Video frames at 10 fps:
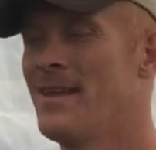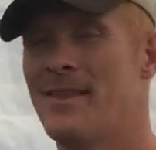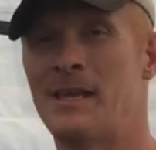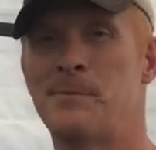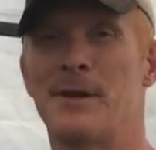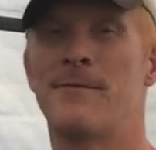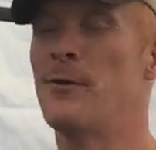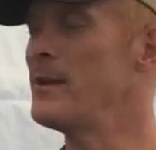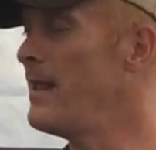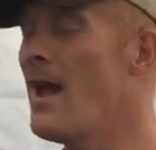Thanks,
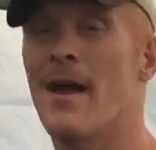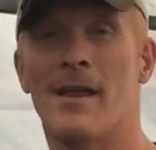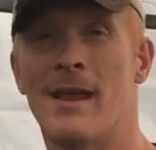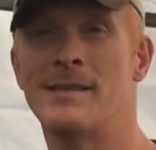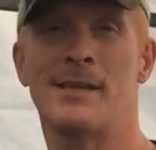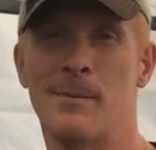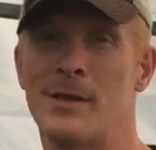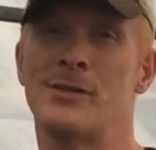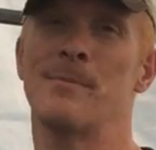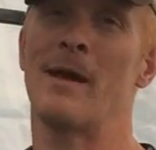Bigfoot. Yeah, as he
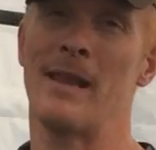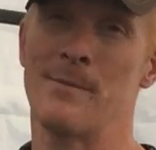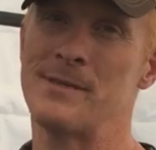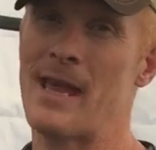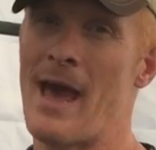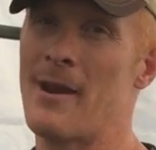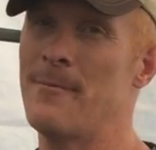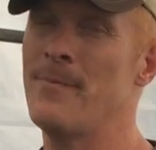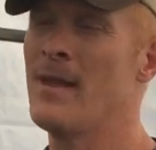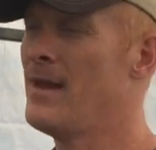mentioned, my name is
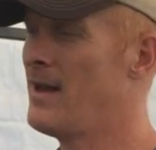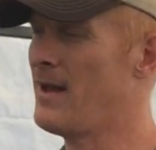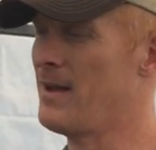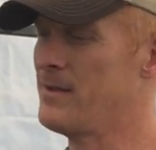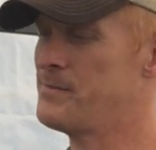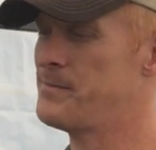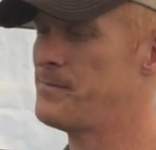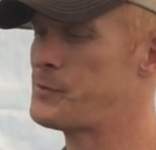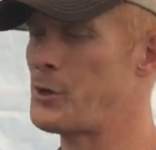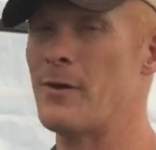Adam.
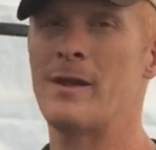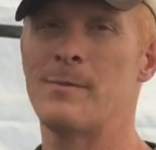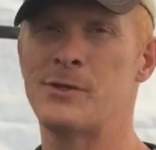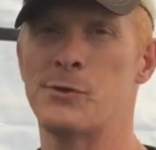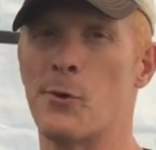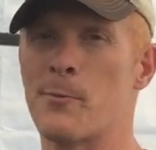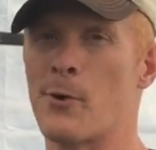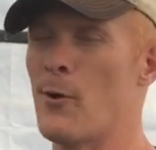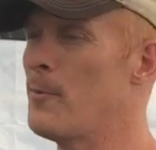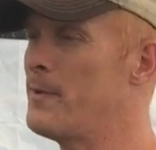Trail name is
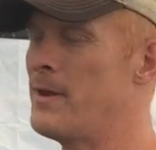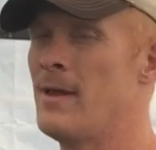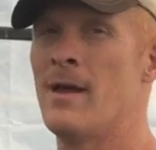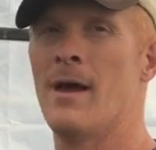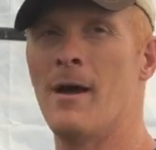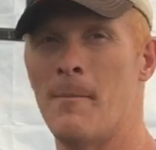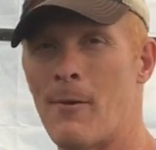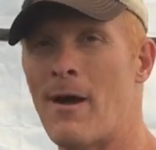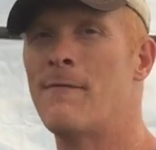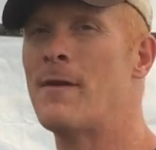Stormcrow, but my
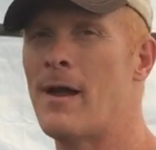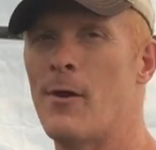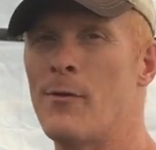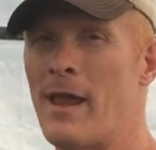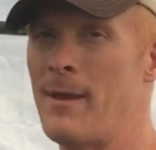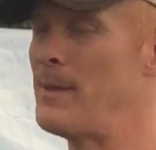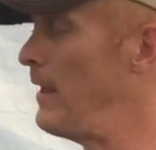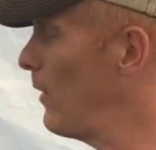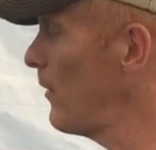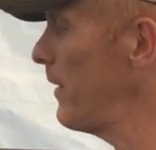wife and I own Hammock
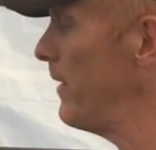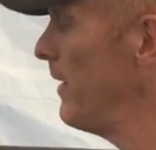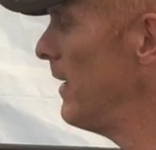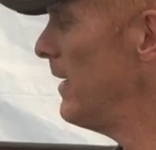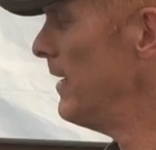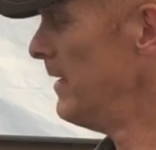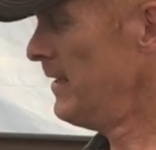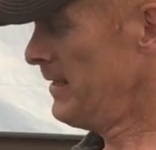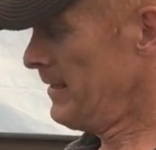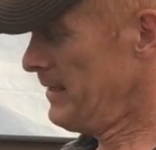Gear. And
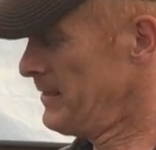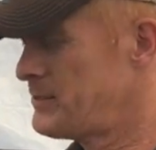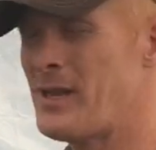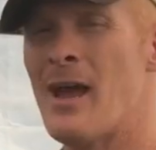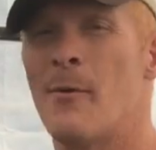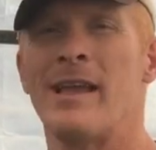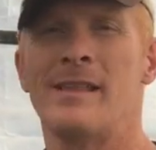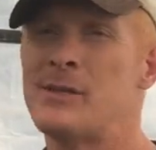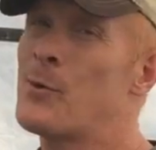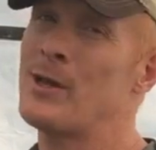so, yeah, we
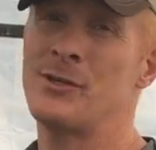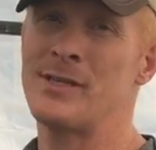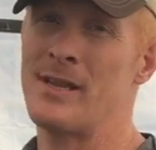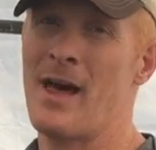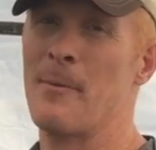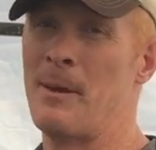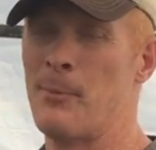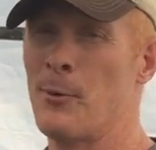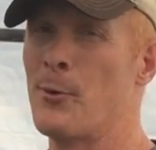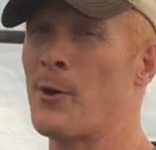get these questions a lot of
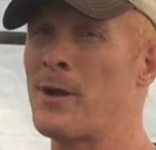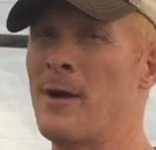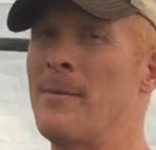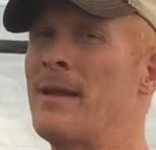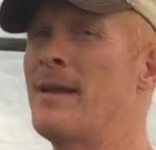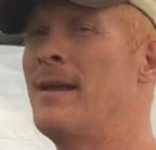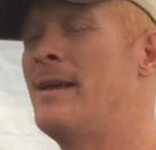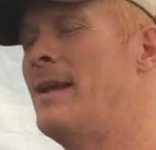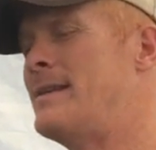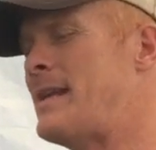people who are coming
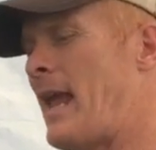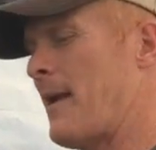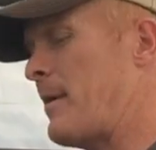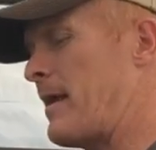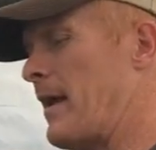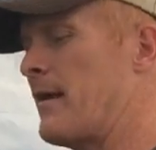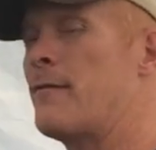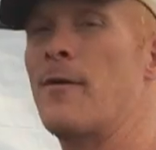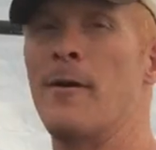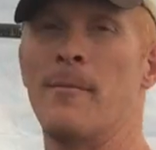into hammocking
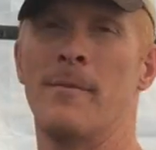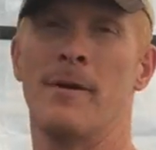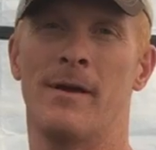from